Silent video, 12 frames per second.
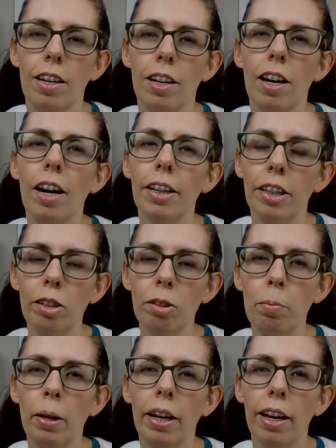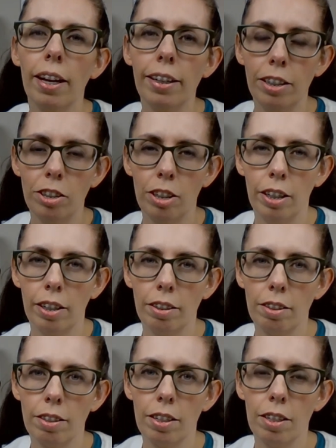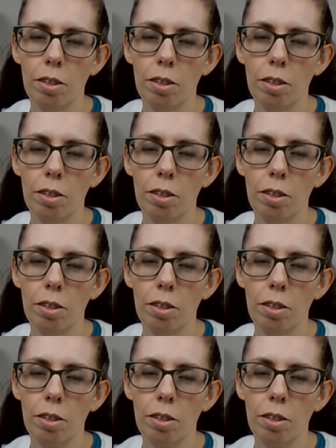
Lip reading: Are you by any chance